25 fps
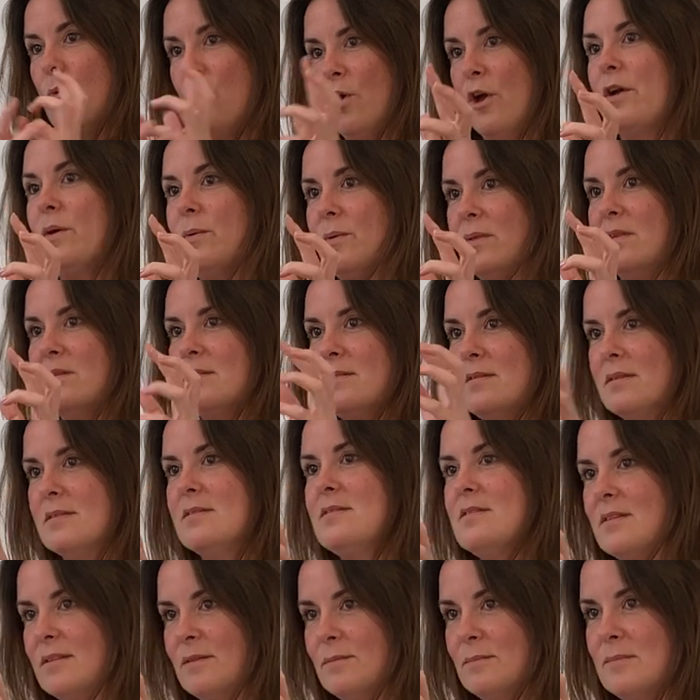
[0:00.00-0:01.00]
work with the
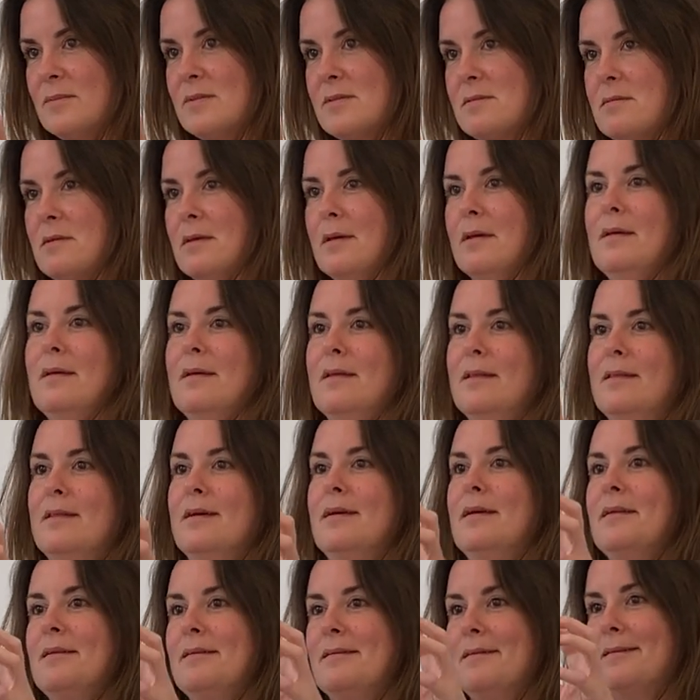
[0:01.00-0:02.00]
systems
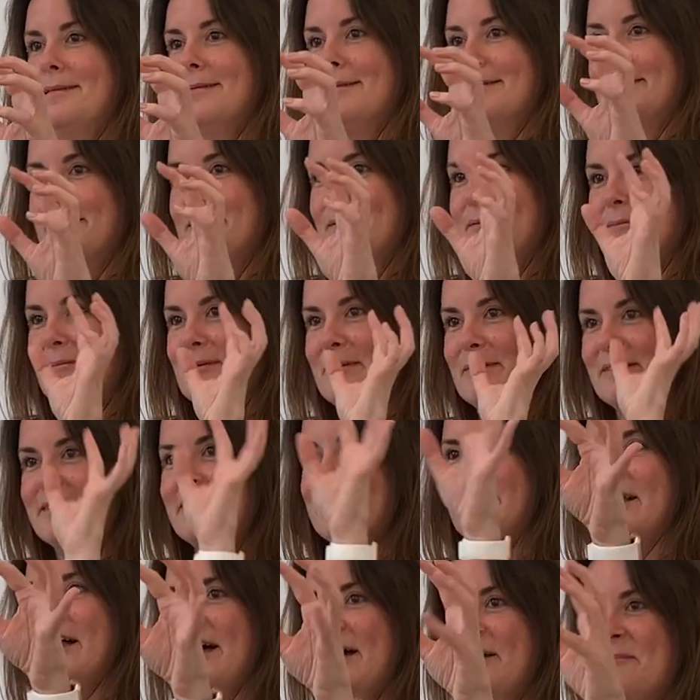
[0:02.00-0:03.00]
that the
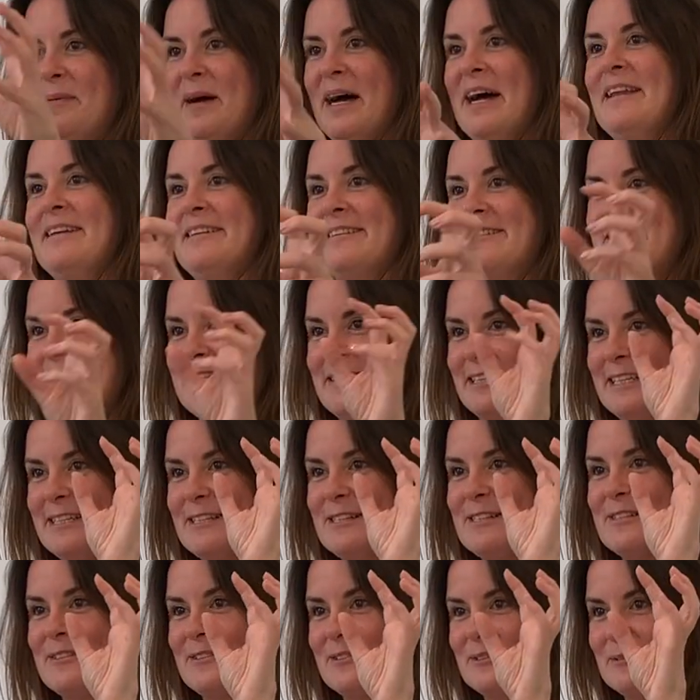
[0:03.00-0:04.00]
client partners
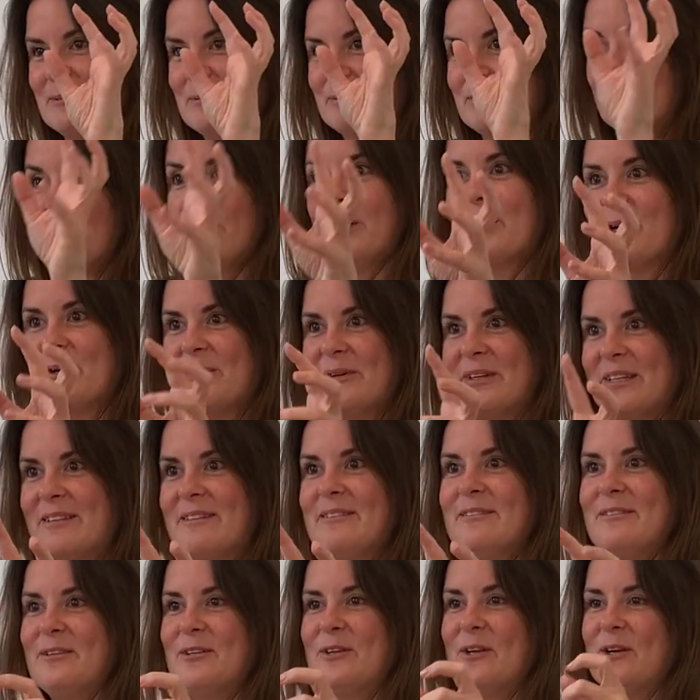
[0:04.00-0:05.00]
need to work
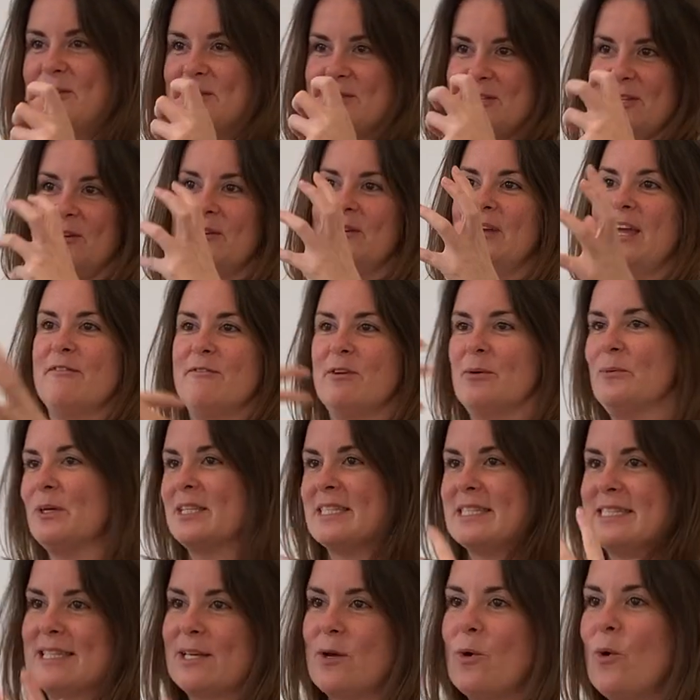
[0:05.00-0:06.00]
with, so
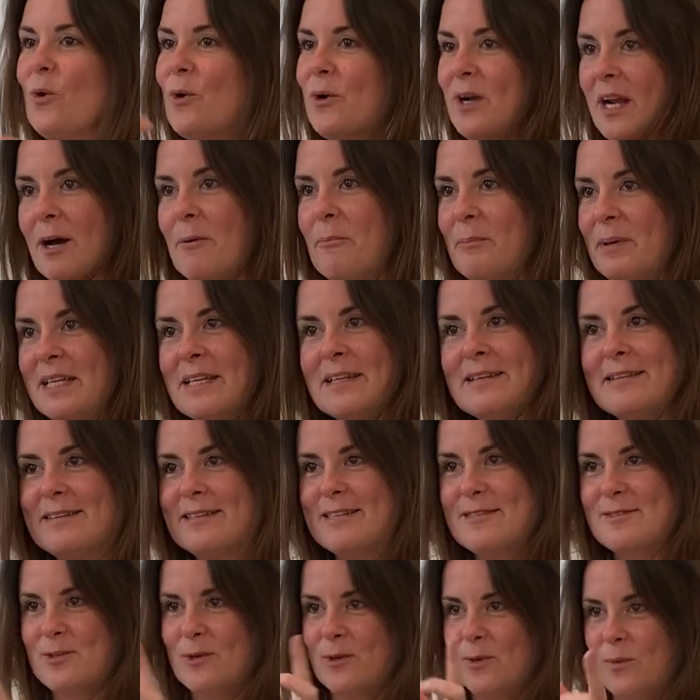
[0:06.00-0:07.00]
everyone's caught up in it.
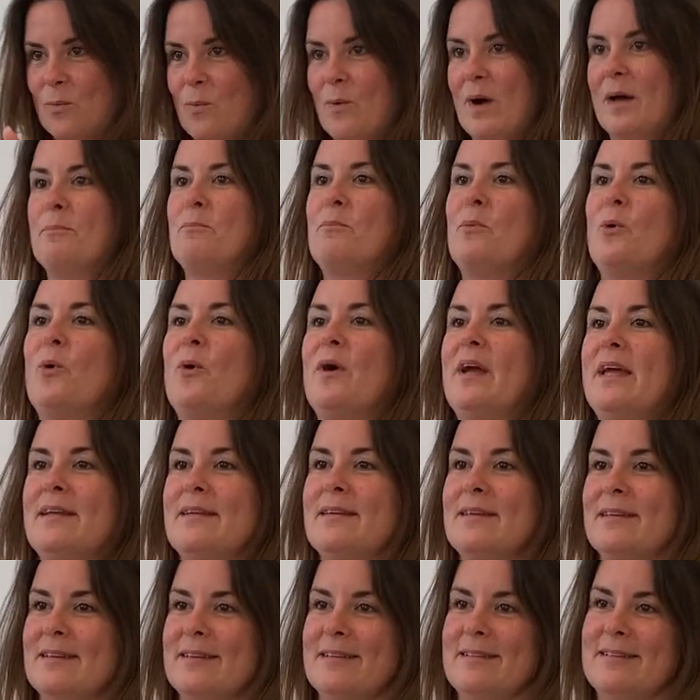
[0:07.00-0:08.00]
There's no one
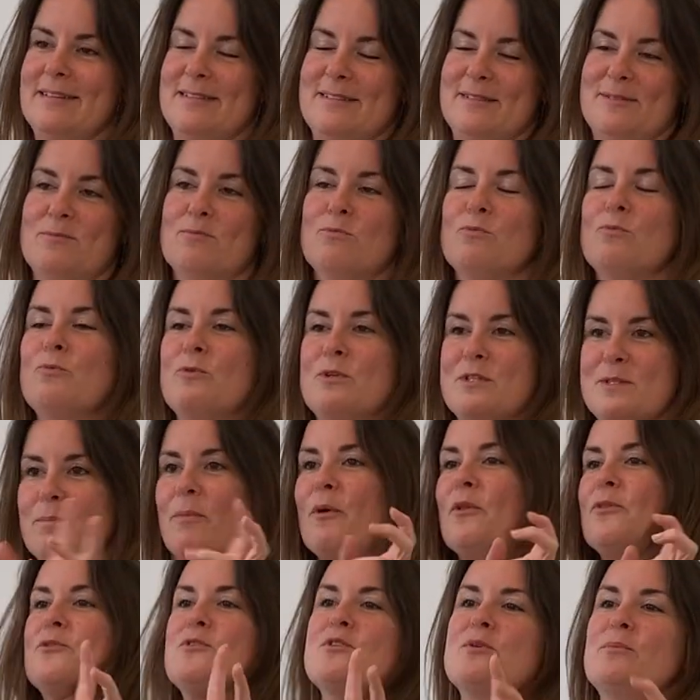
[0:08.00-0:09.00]
point that is
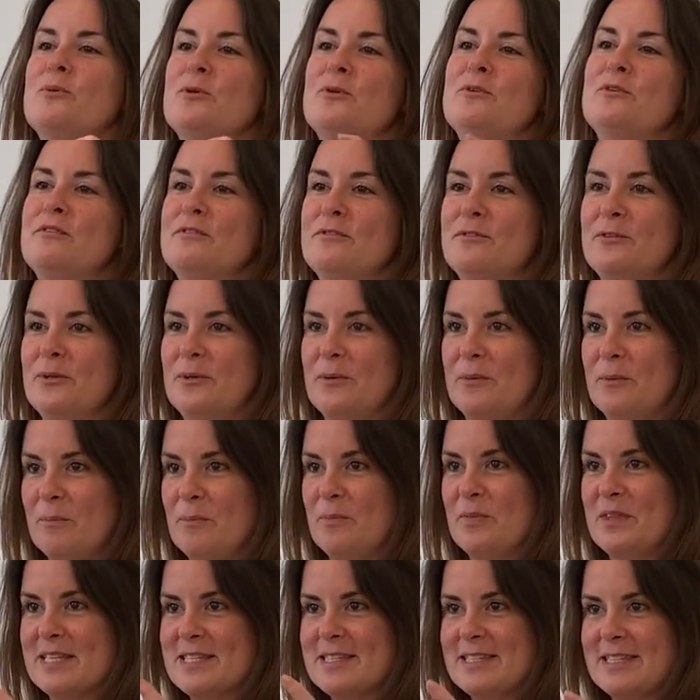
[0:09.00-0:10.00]
responsible for
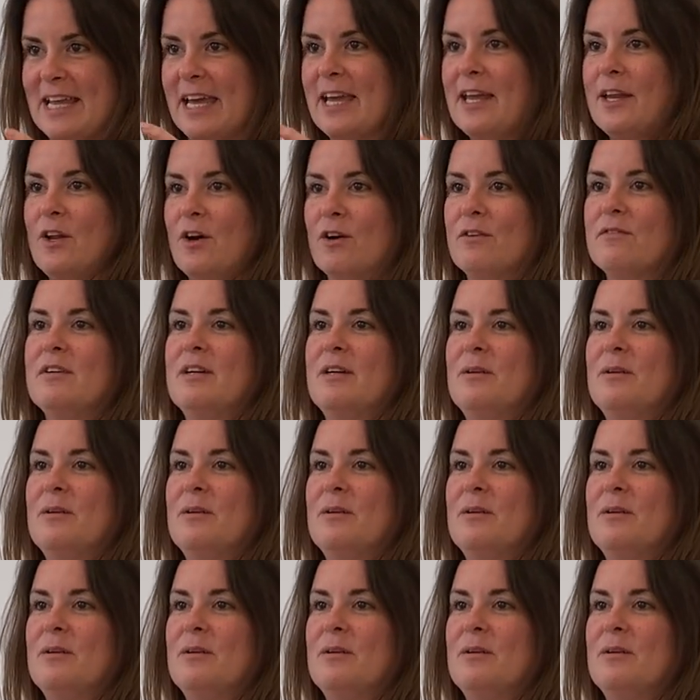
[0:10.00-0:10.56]
the state of